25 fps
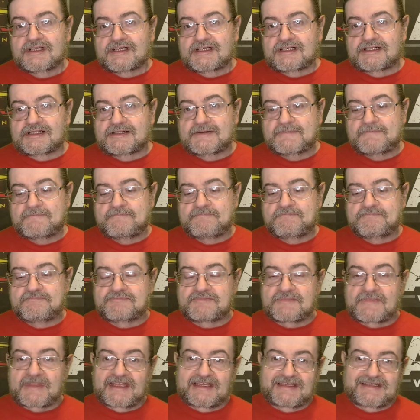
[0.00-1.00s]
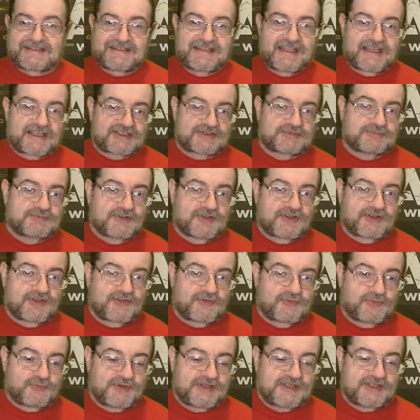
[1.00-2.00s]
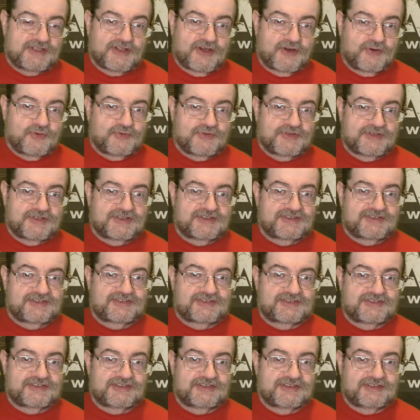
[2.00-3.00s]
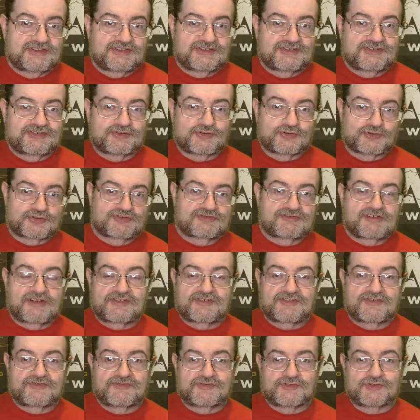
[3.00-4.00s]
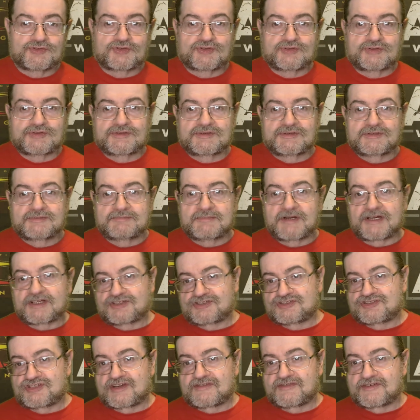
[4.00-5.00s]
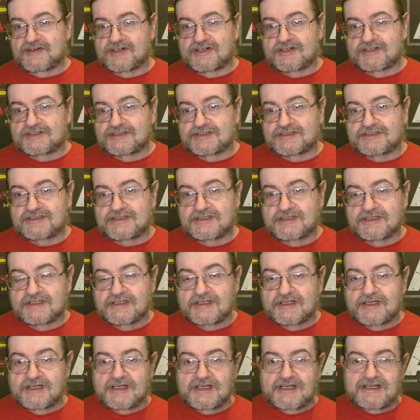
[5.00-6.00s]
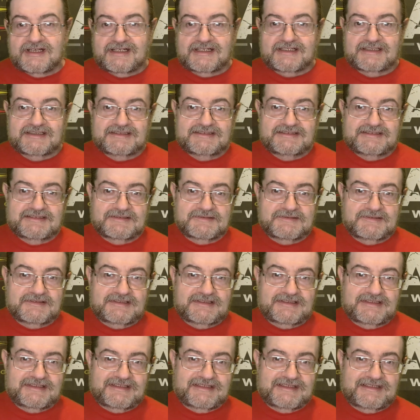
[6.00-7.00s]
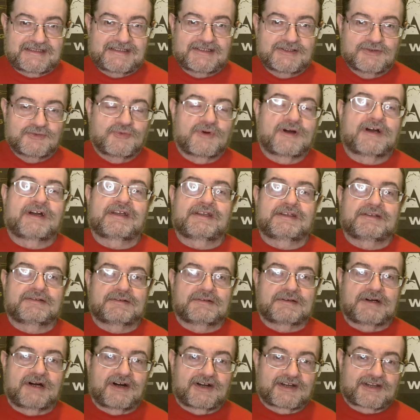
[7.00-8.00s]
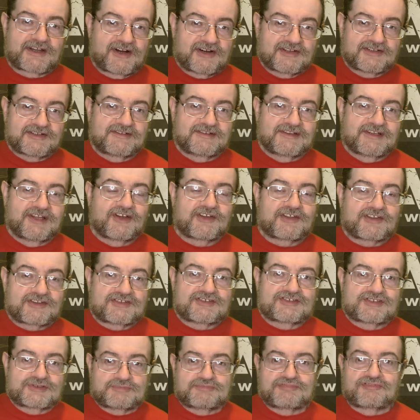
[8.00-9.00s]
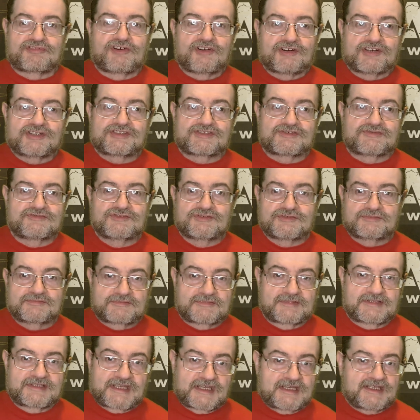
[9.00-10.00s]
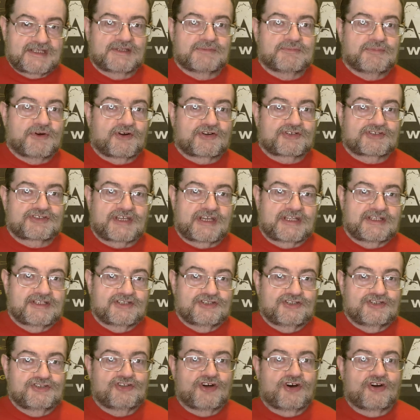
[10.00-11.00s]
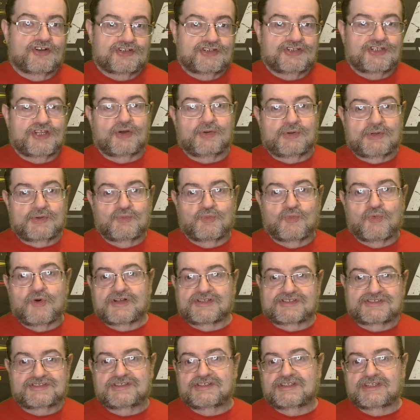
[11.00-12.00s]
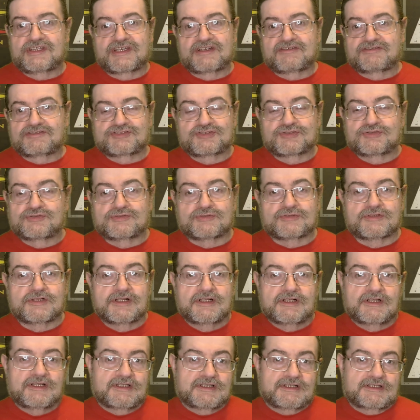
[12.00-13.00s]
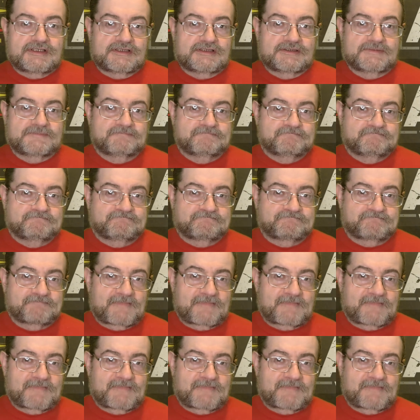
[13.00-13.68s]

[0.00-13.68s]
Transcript: Um, next month we know that there's autographs for Matt and Jeff Hardy, and in a way I kind of like the surprise of getting the box and not knowing what's in there at all. Um,